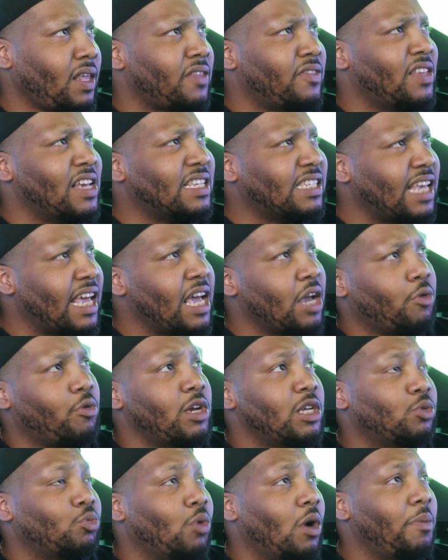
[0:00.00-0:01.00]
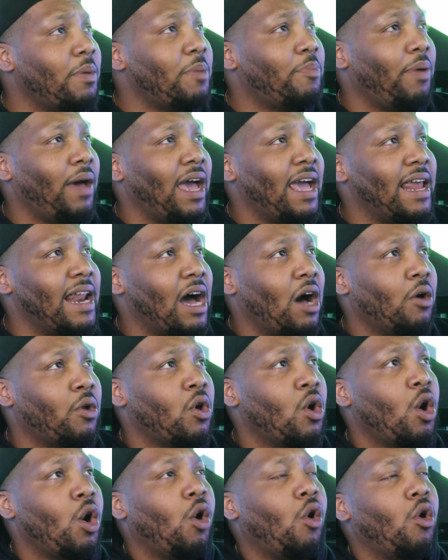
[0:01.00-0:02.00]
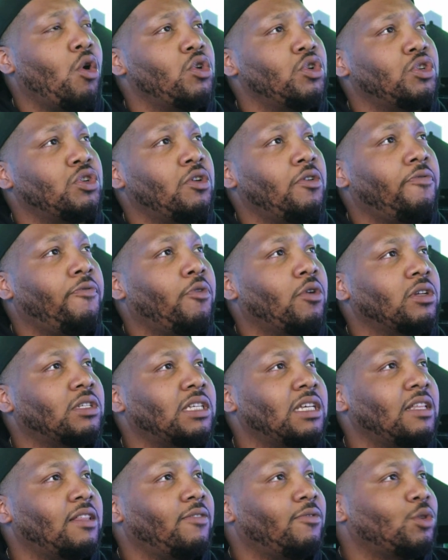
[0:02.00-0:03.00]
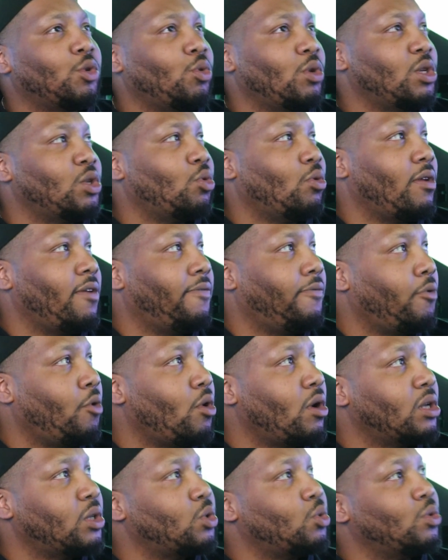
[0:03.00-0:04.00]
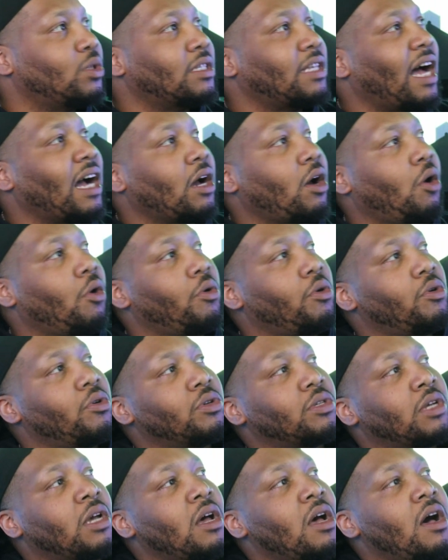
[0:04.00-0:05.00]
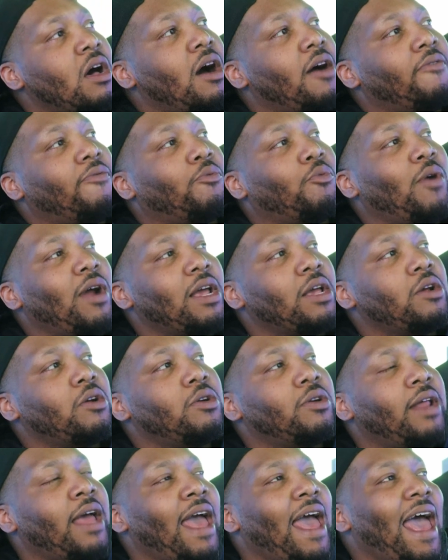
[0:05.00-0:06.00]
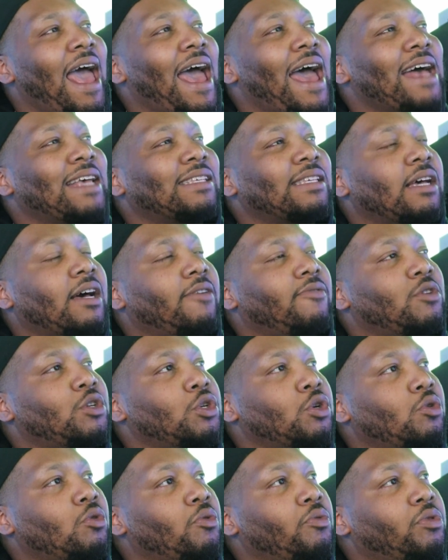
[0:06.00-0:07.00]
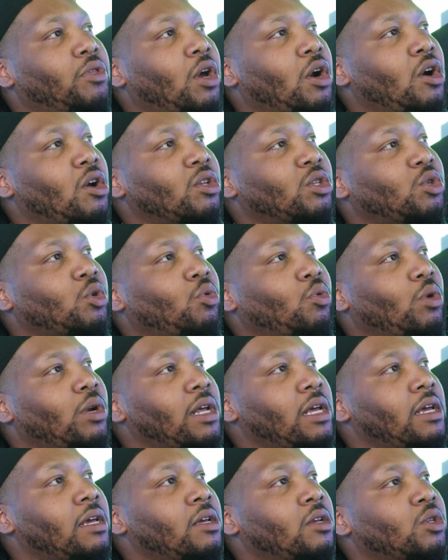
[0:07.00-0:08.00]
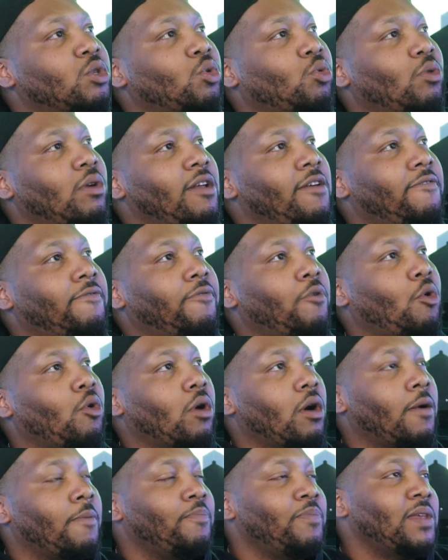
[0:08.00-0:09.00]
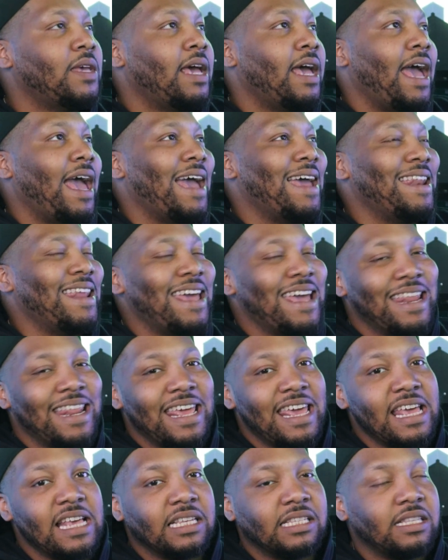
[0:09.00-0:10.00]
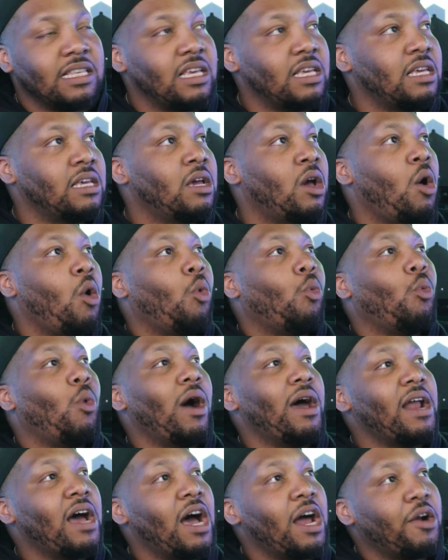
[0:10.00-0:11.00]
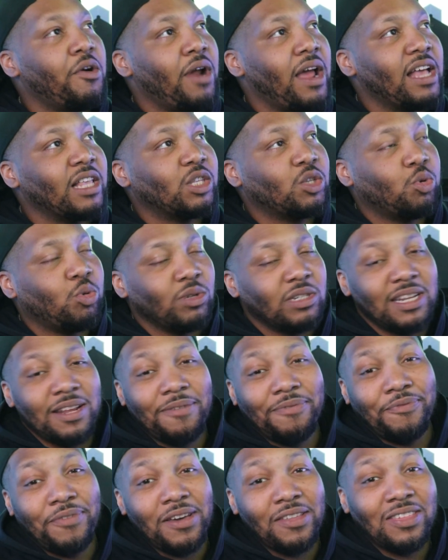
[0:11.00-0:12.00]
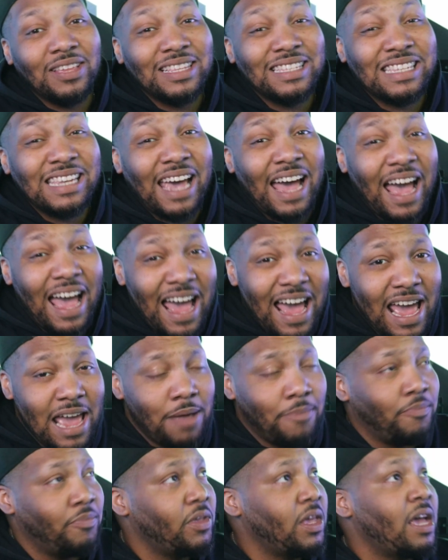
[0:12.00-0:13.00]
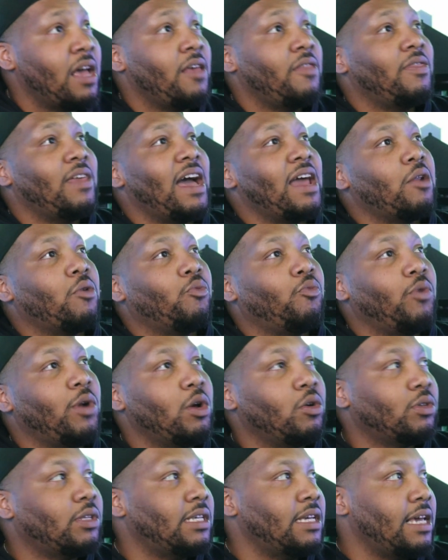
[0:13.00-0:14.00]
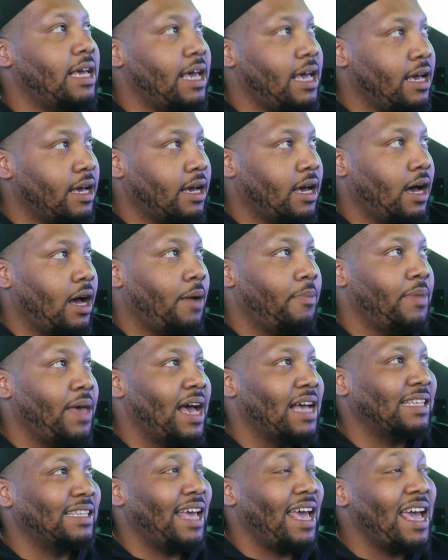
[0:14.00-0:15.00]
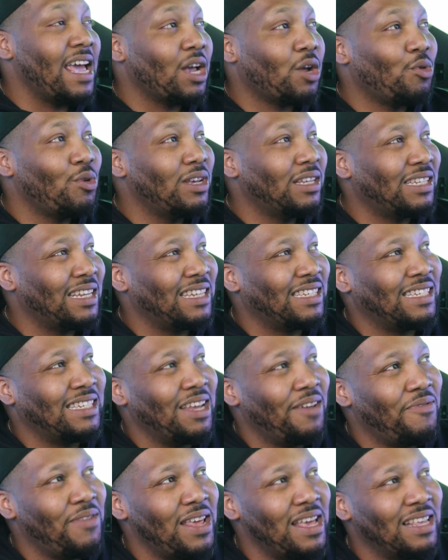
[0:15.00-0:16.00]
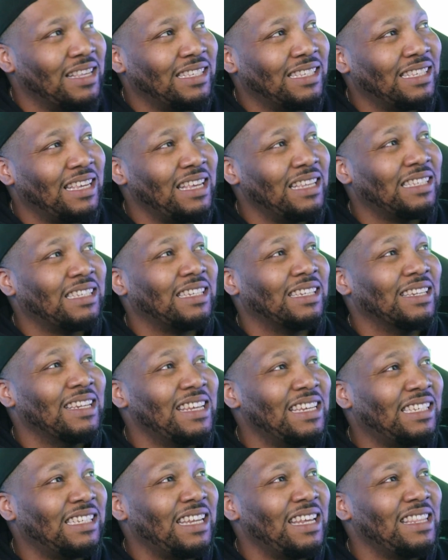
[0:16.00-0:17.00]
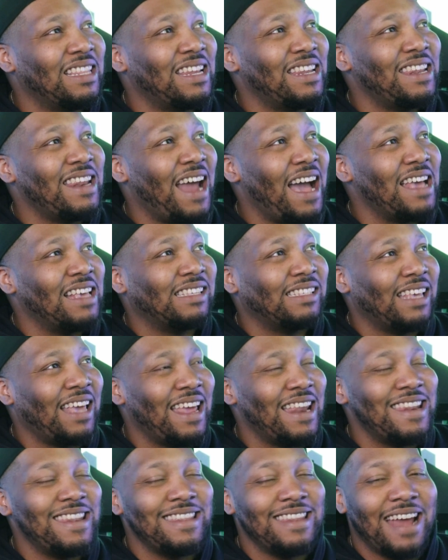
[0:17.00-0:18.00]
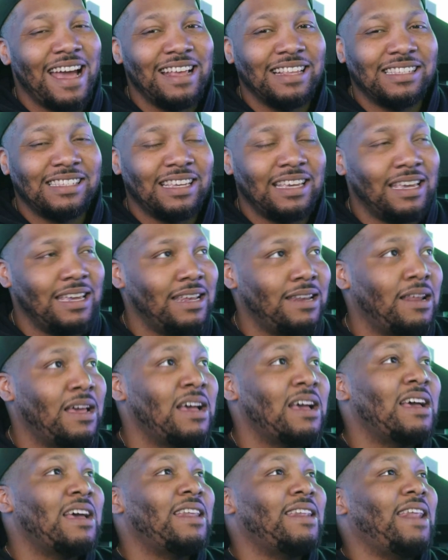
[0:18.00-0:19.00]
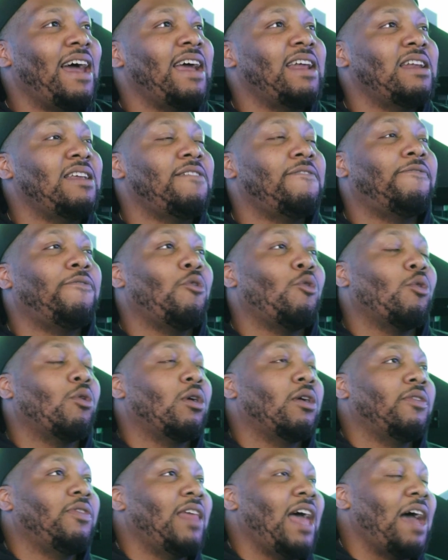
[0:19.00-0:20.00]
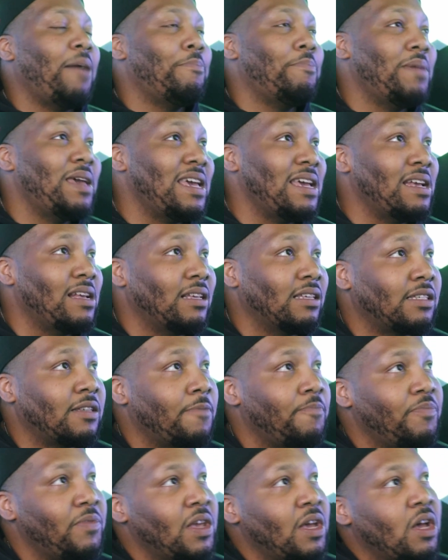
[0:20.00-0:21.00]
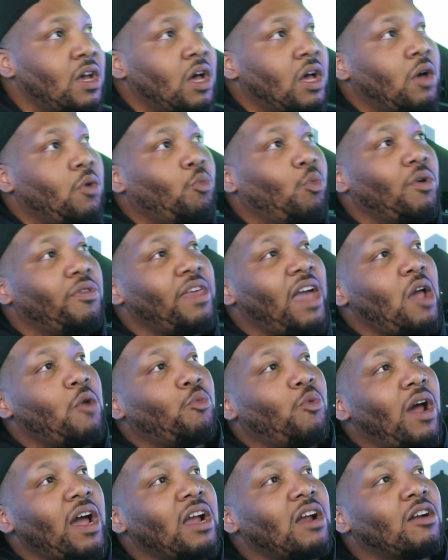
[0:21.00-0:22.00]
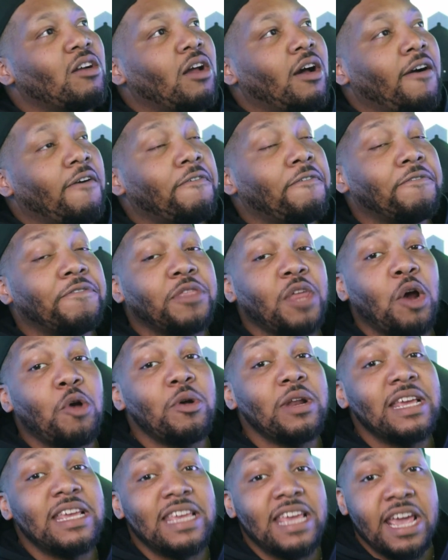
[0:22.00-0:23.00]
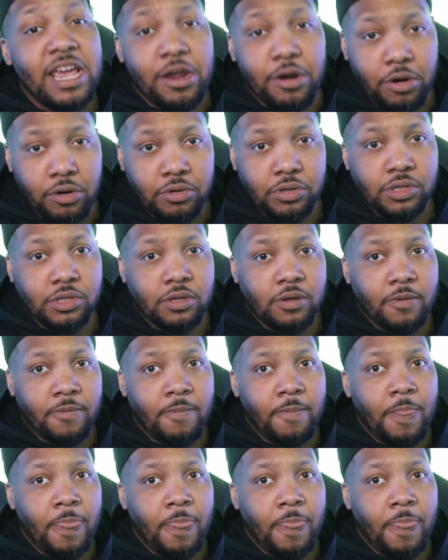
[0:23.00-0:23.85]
This increase will be paid out on June 14th of 2024 to stockholders of record as of June 3rd, 2024. And it is the 125th time that Realty Income has increased its dividends since listing the NICE in 1994. That means with a record of 30 years,